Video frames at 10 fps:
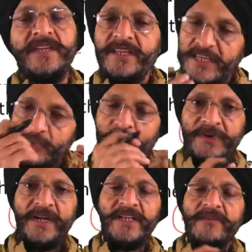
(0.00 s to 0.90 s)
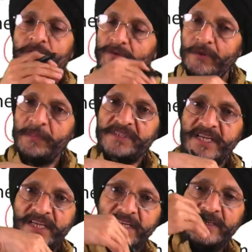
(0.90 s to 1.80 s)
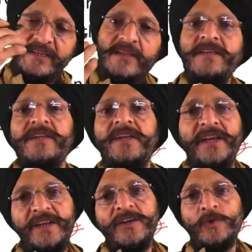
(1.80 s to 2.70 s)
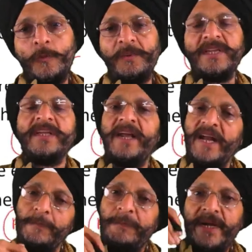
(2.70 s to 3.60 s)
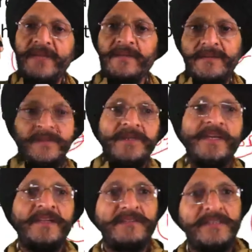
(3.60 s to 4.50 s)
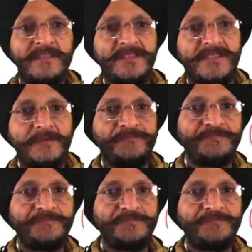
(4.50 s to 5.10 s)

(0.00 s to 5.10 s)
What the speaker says: In case of India, we will be selling Indian rupee and buying another currency.